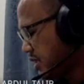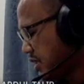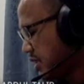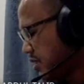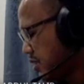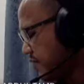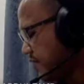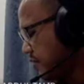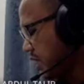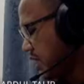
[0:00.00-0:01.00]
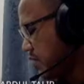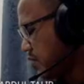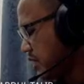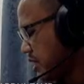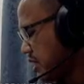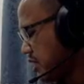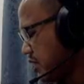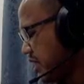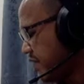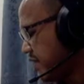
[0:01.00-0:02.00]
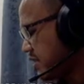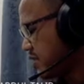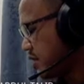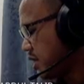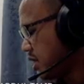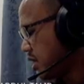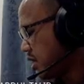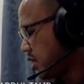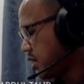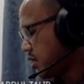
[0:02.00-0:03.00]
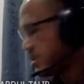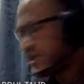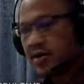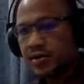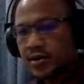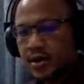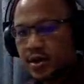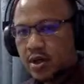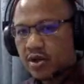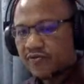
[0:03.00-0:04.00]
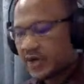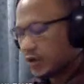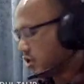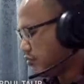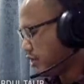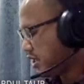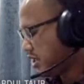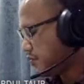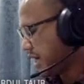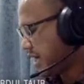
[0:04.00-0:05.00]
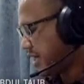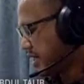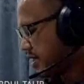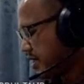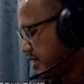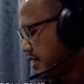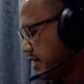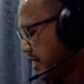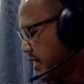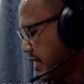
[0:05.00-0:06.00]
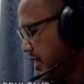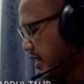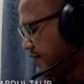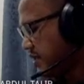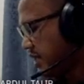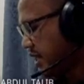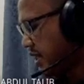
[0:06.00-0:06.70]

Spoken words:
if you look at the word here, you have this da, long sound, long vowel with this mad, and then after that